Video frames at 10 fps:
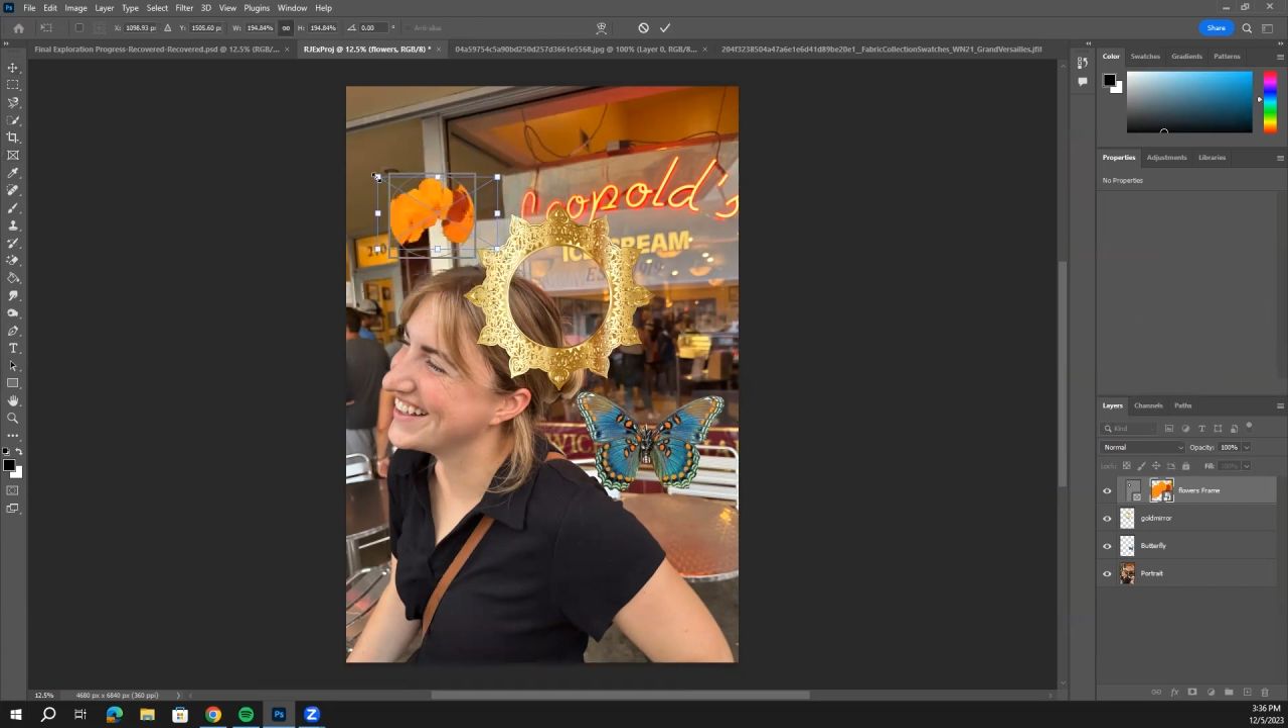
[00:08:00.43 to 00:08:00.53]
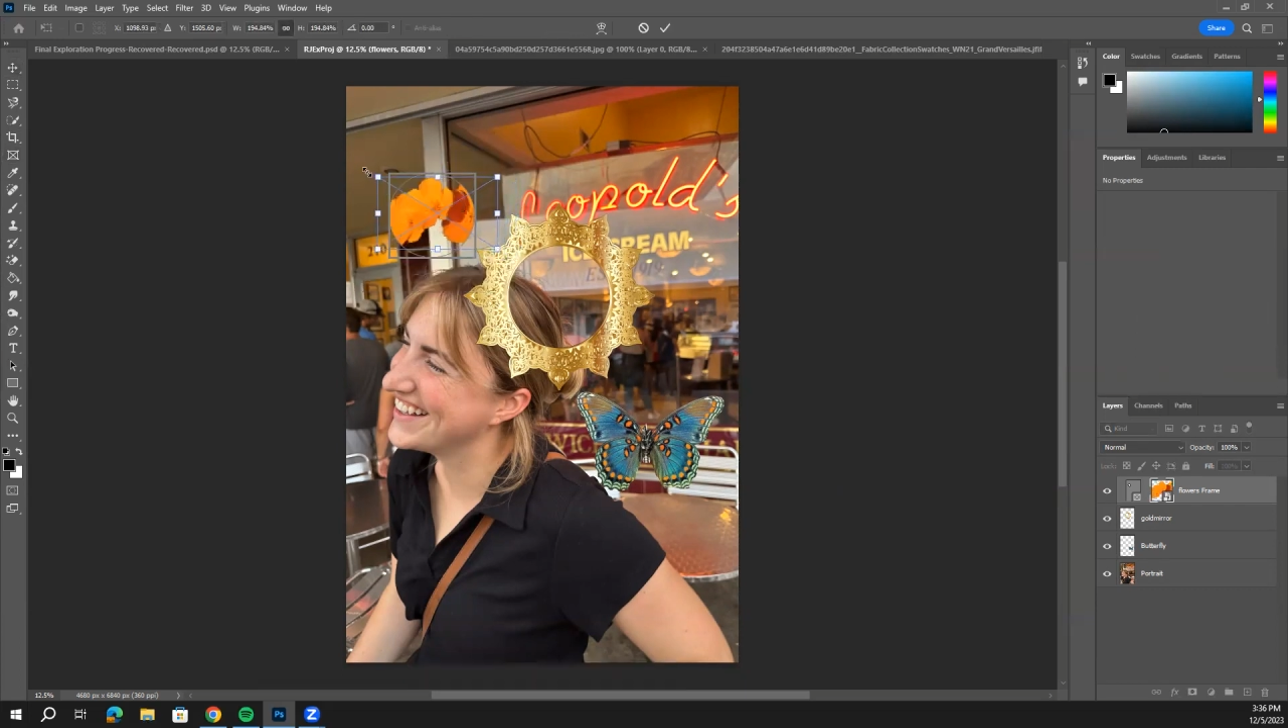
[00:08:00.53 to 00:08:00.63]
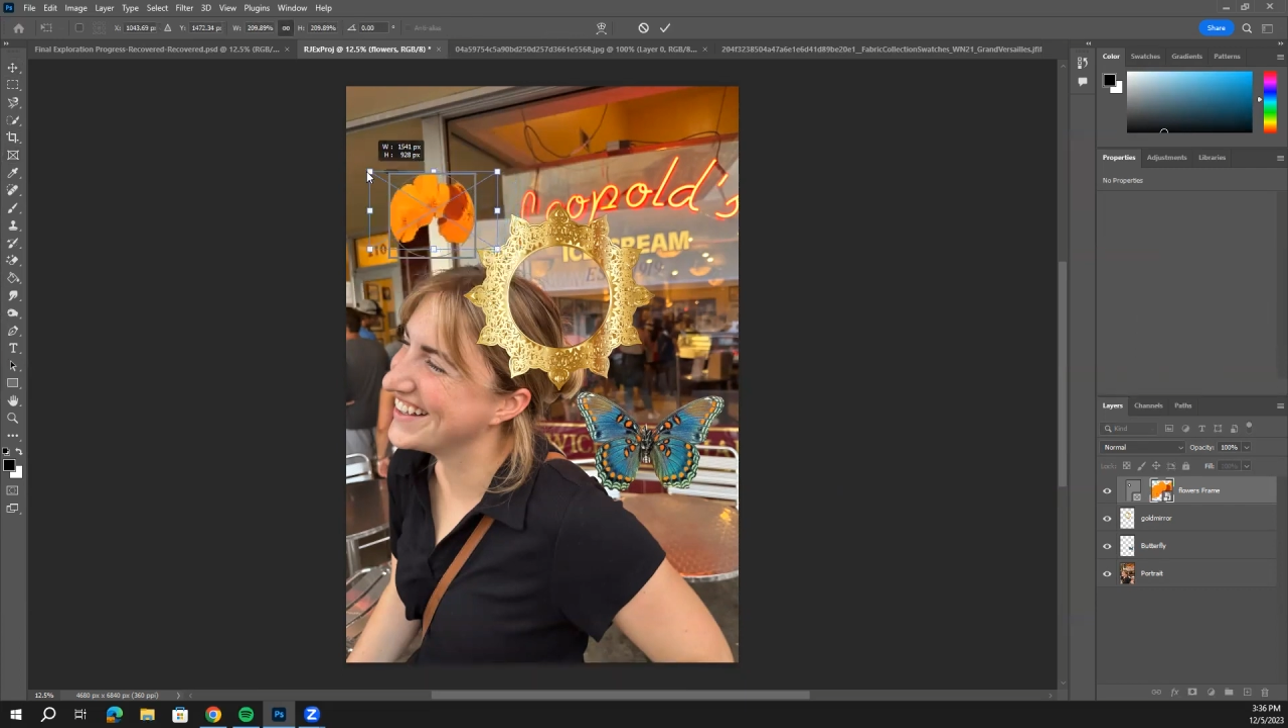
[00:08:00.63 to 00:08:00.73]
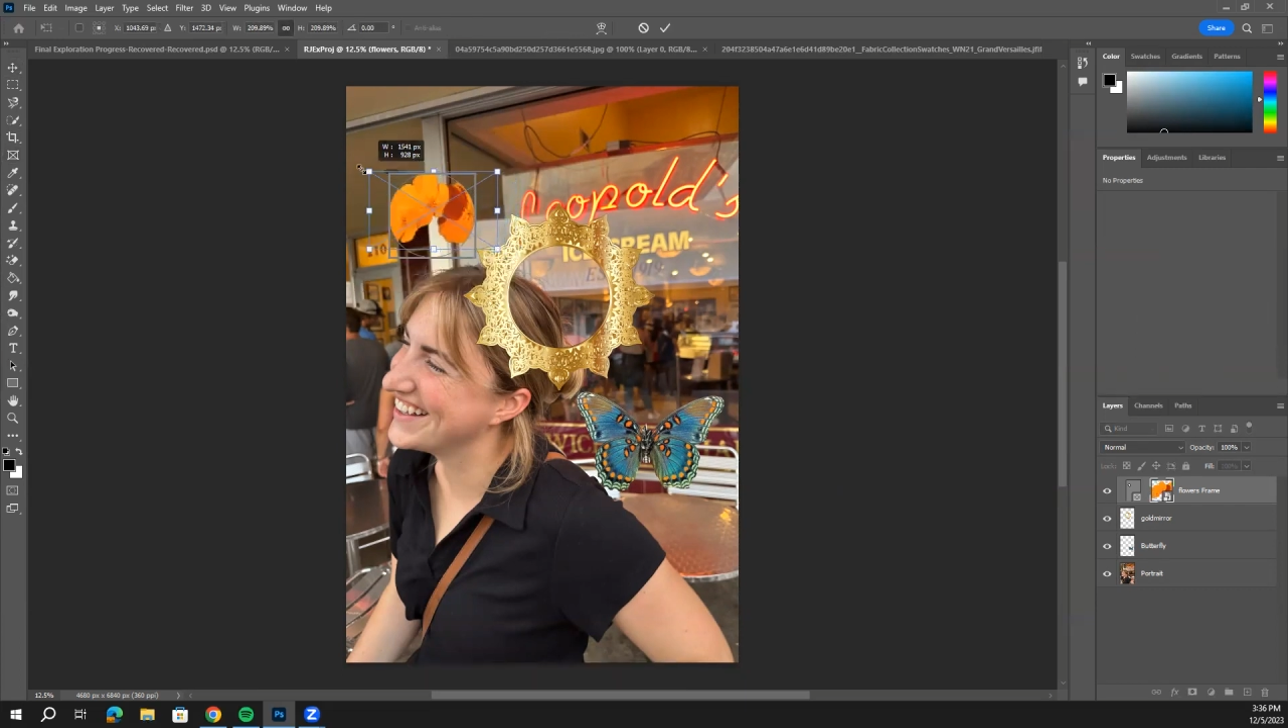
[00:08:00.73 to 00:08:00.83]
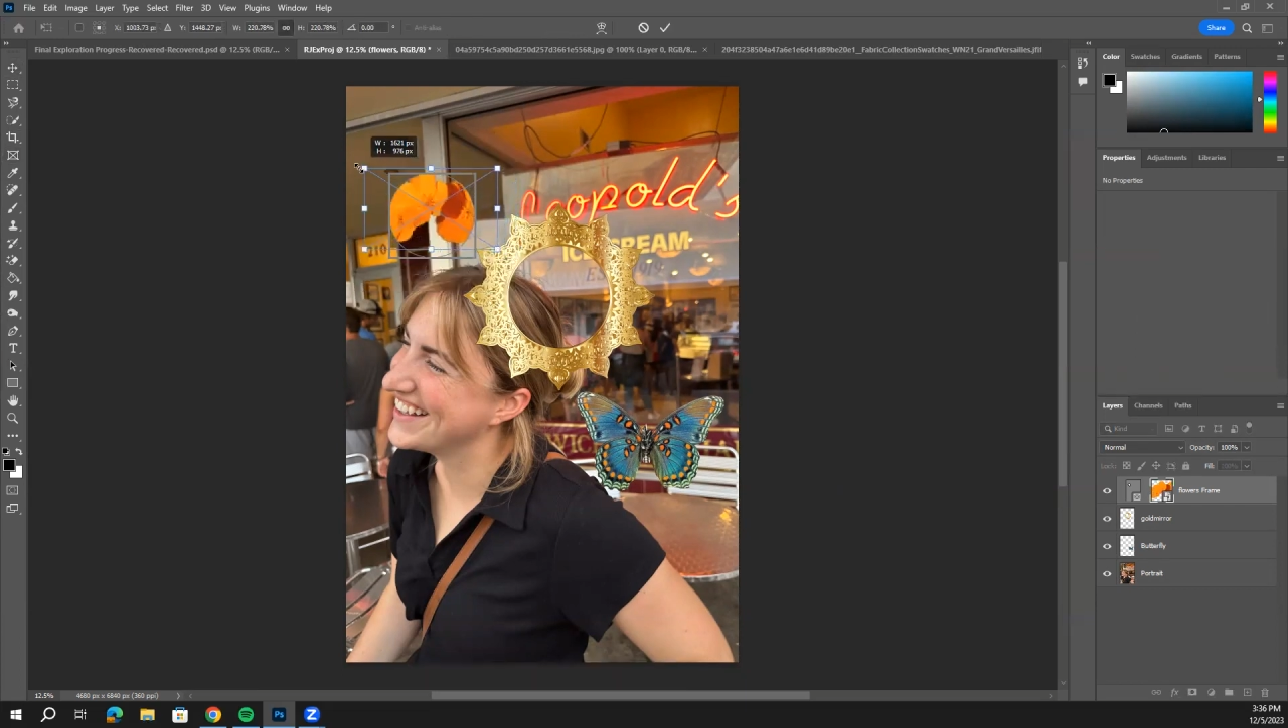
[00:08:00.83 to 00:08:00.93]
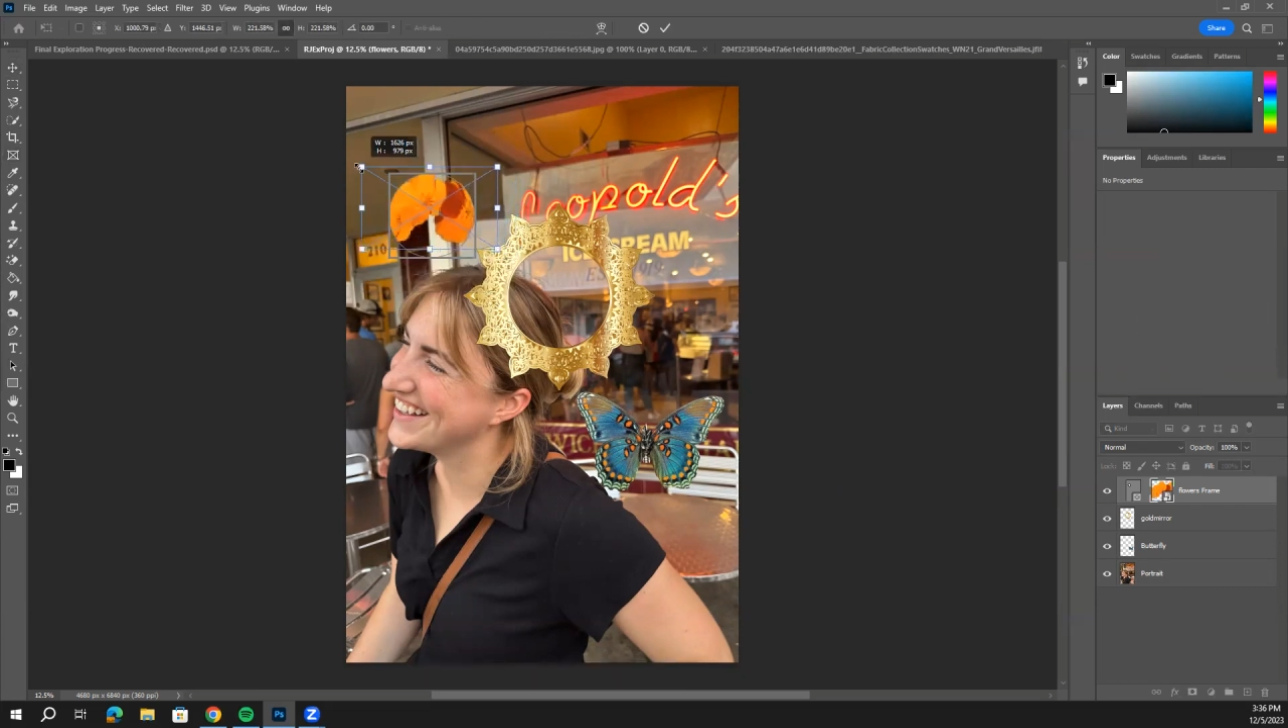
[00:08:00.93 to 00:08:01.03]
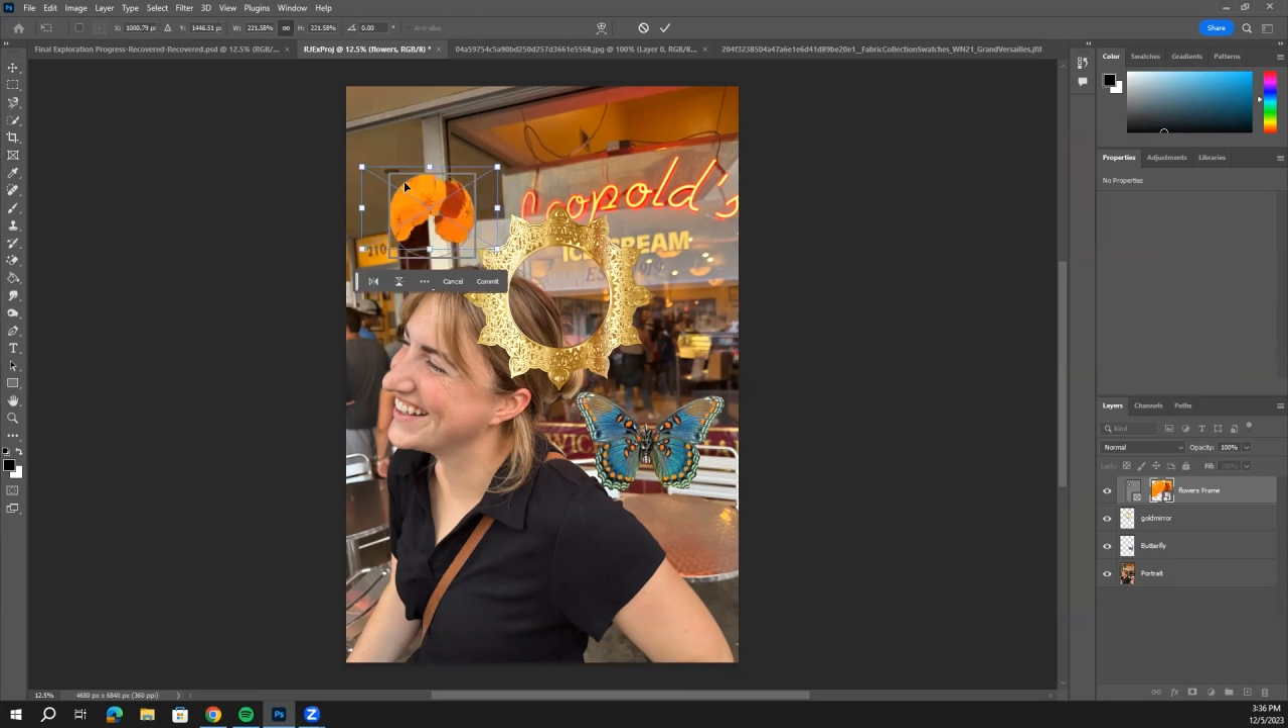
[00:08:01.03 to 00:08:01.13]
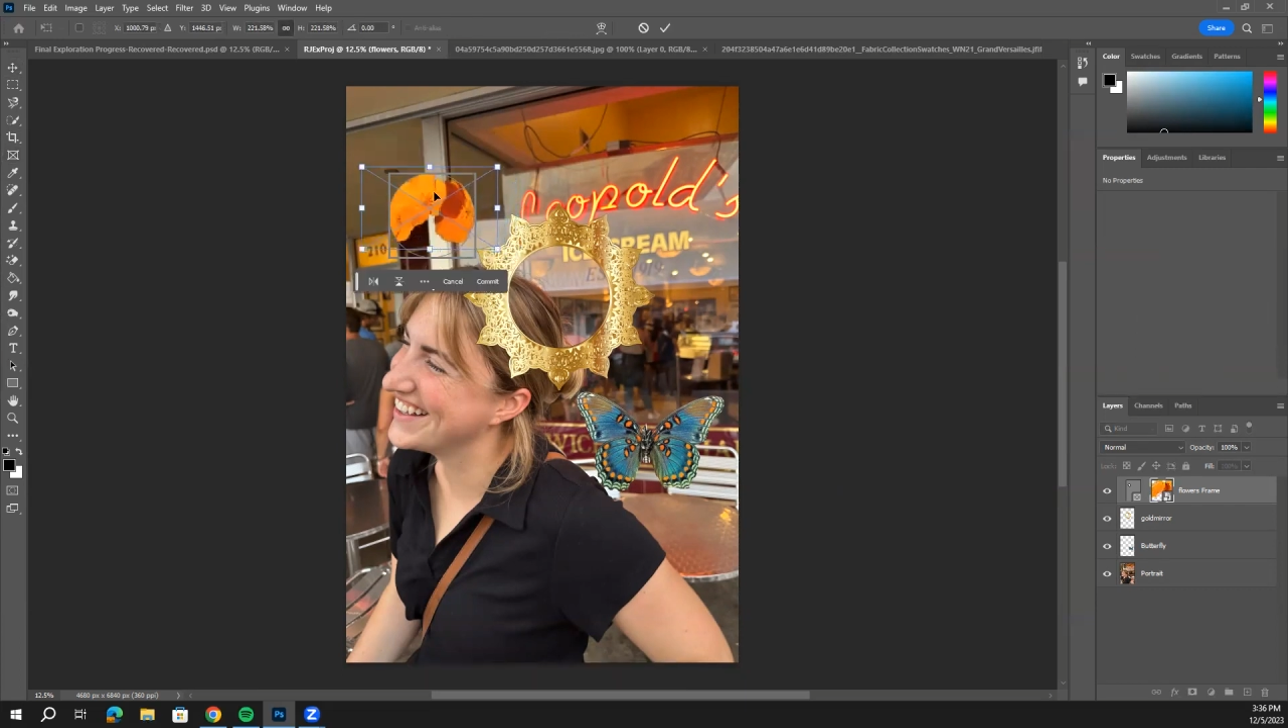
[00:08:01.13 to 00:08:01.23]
So that's what